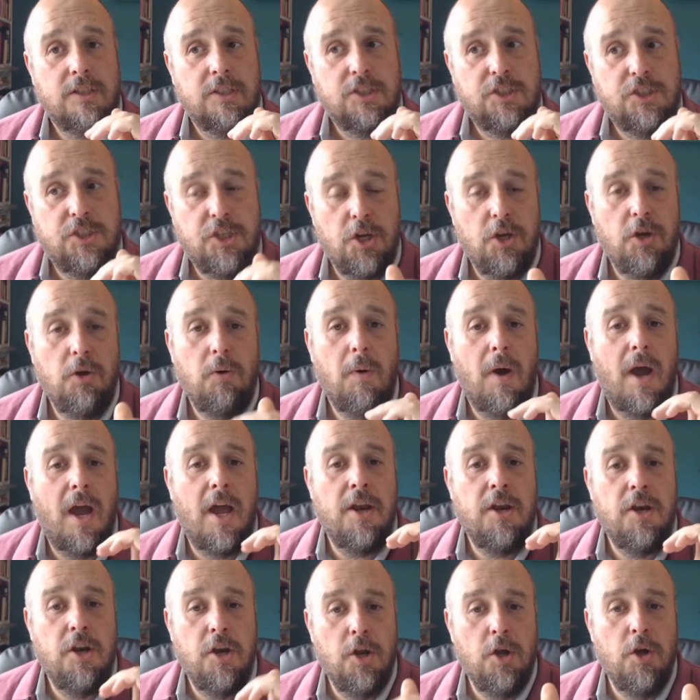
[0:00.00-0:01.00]
Do a
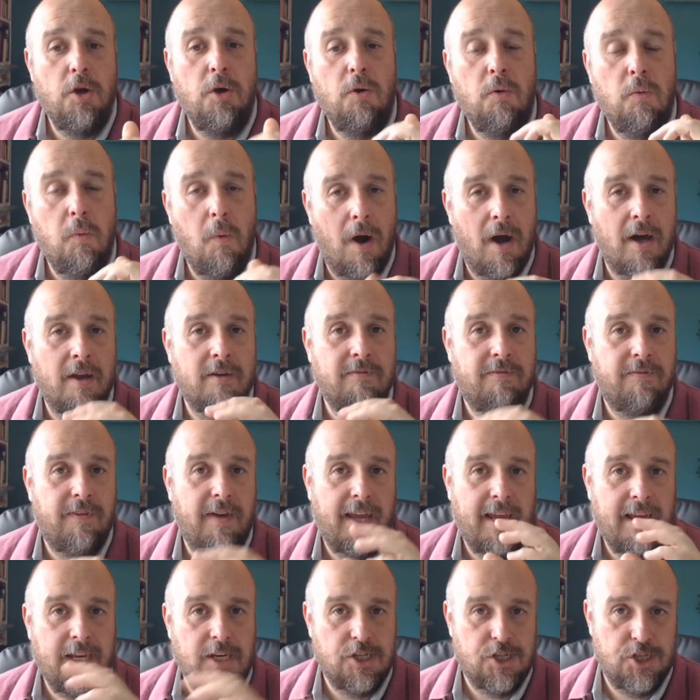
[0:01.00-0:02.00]
new one for
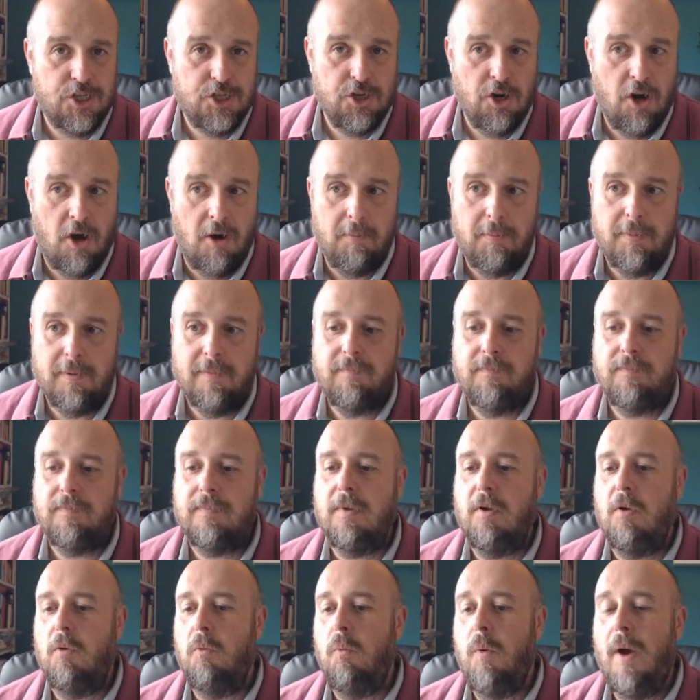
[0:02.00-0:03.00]
each job.
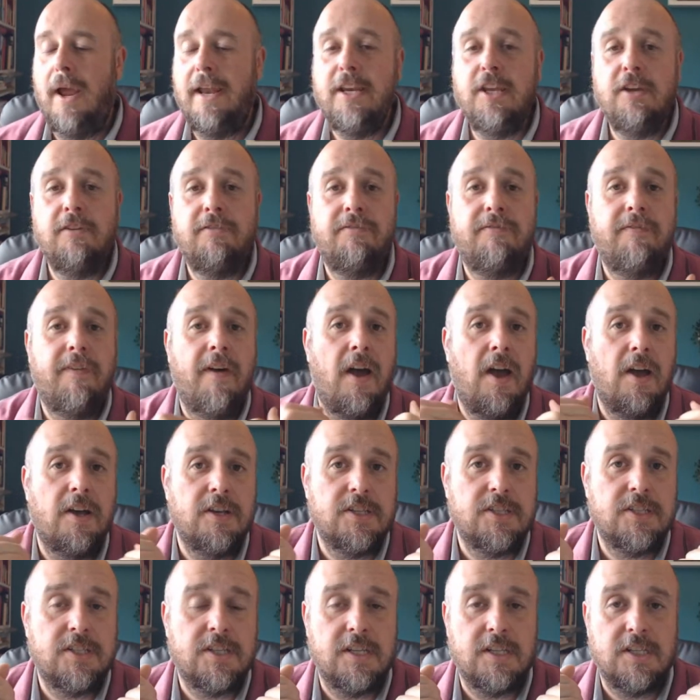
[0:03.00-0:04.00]
When you
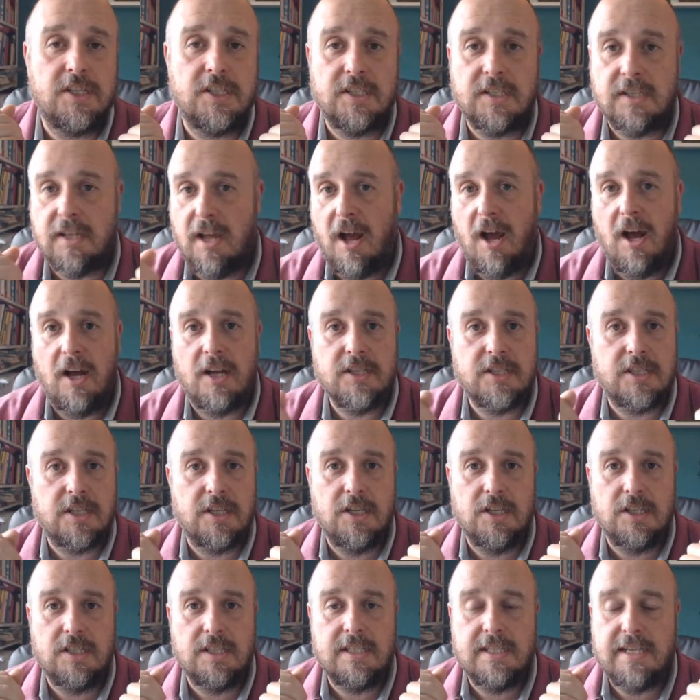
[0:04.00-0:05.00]
first start
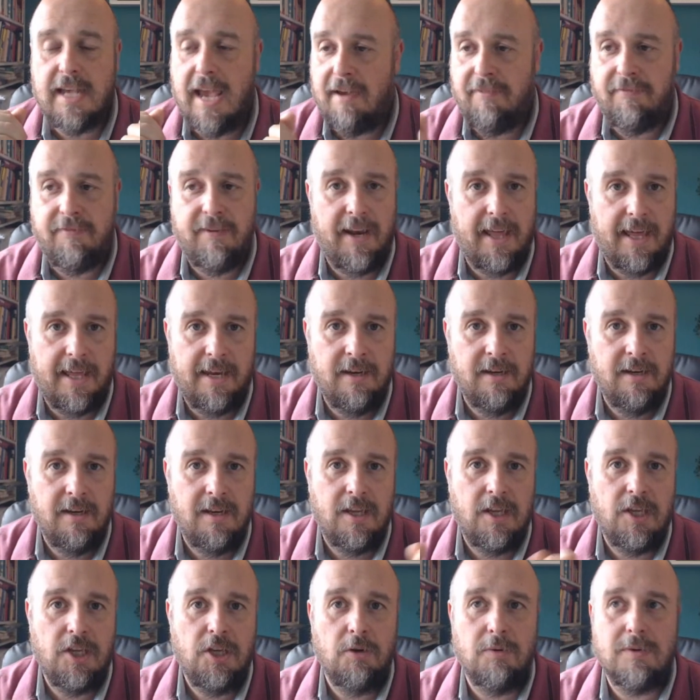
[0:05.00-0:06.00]
TEFLing,
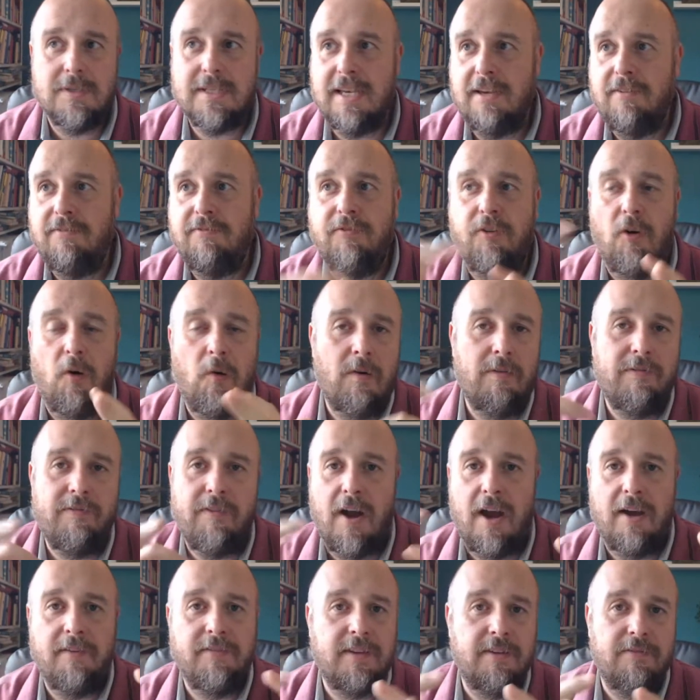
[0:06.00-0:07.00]
you'll see 4 or
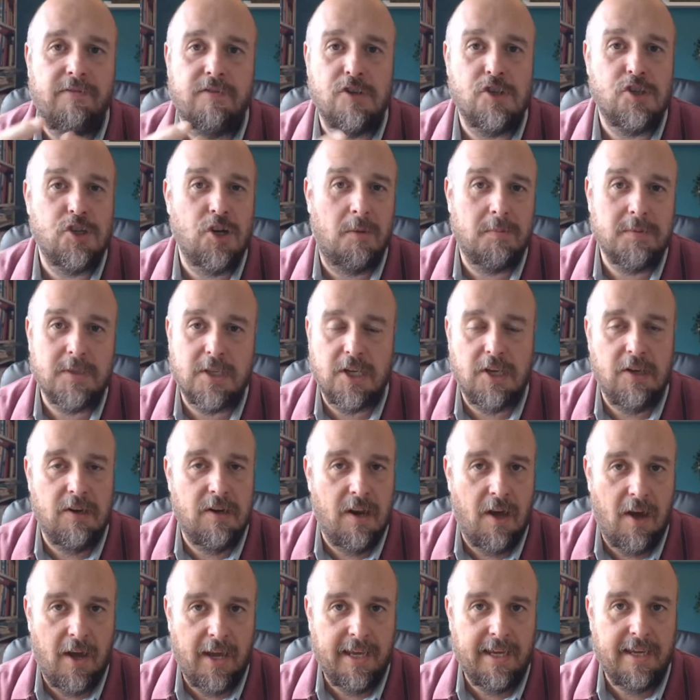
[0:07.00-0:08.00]
5 different jobs that you
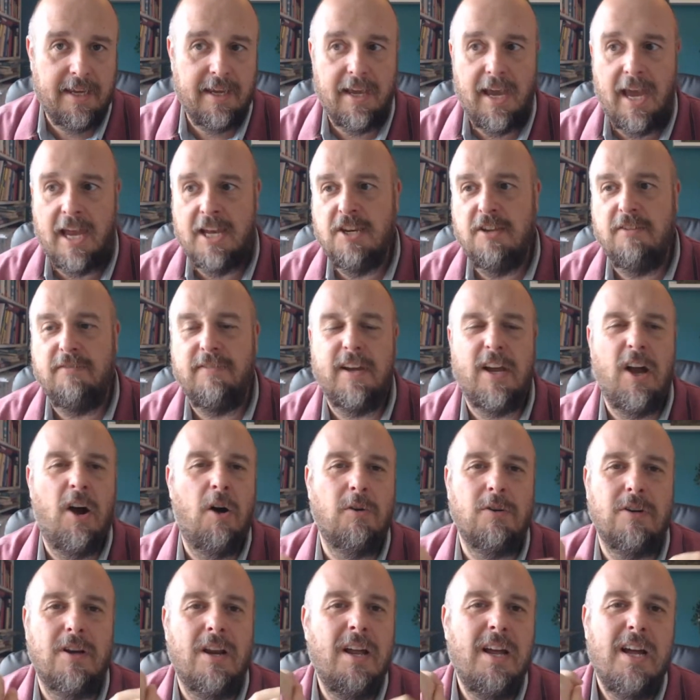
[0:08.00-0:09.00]
like, and you think,
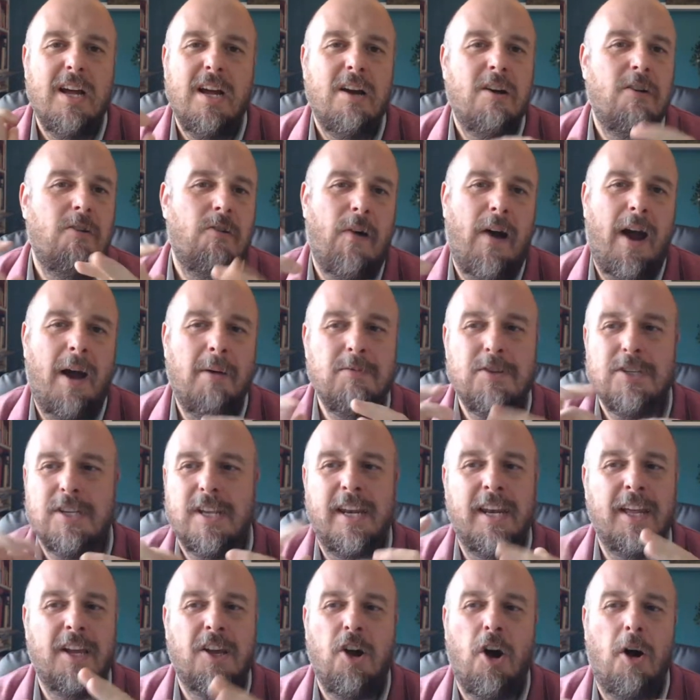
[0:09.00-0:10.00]
oh, right, I'm just
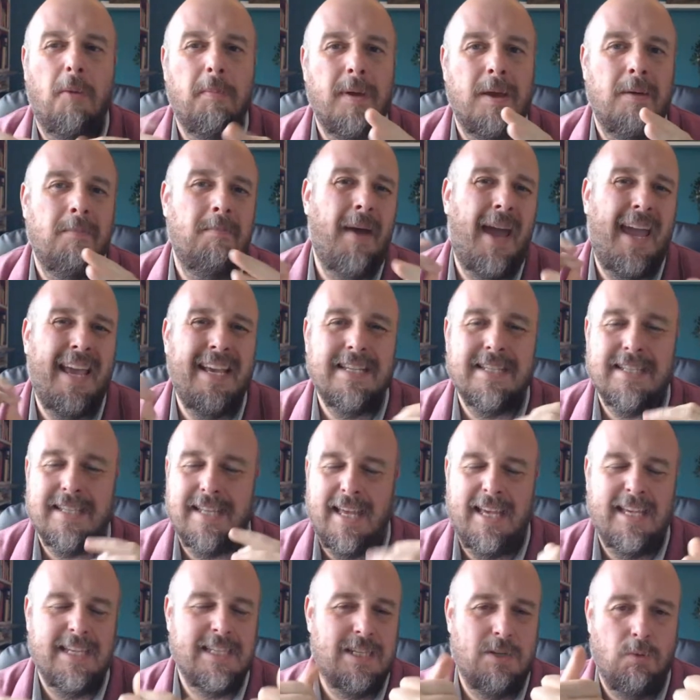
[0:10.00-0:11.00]
going to copy and paste
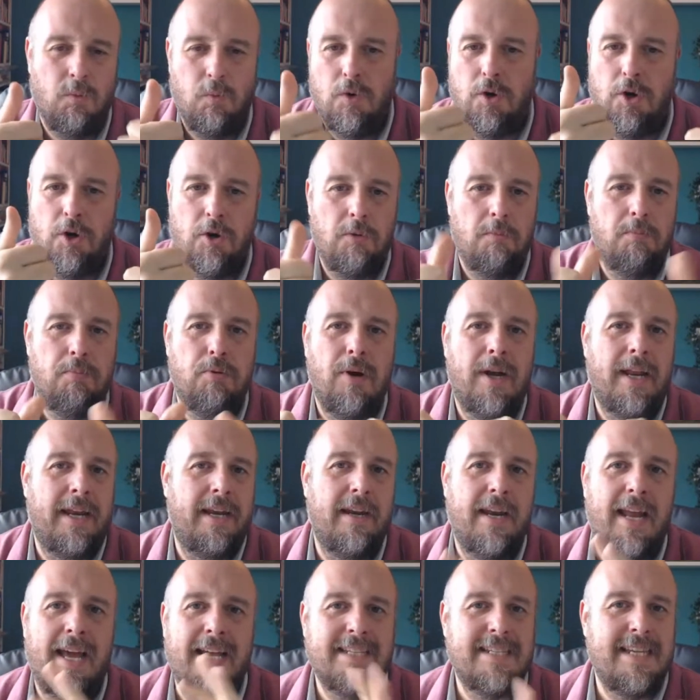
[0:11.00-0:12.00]
this. Woohoo, brilliant,
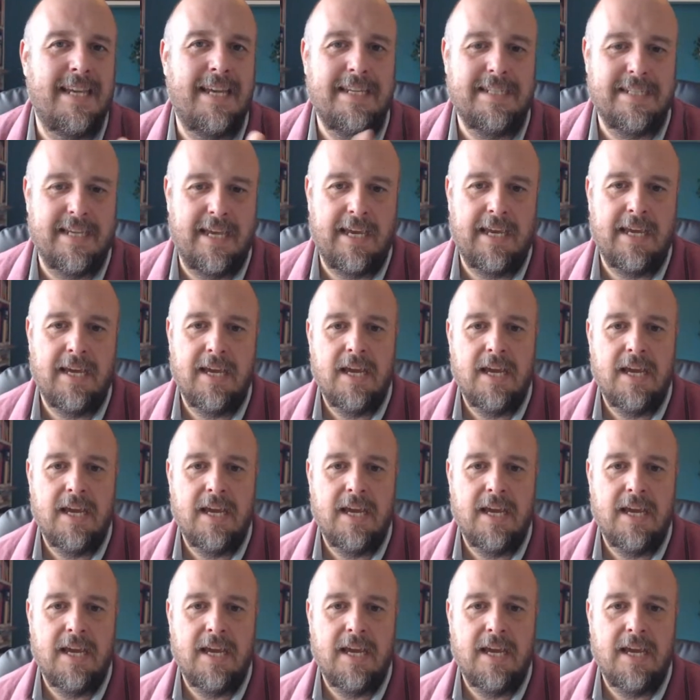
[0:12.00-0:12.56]
that's easy.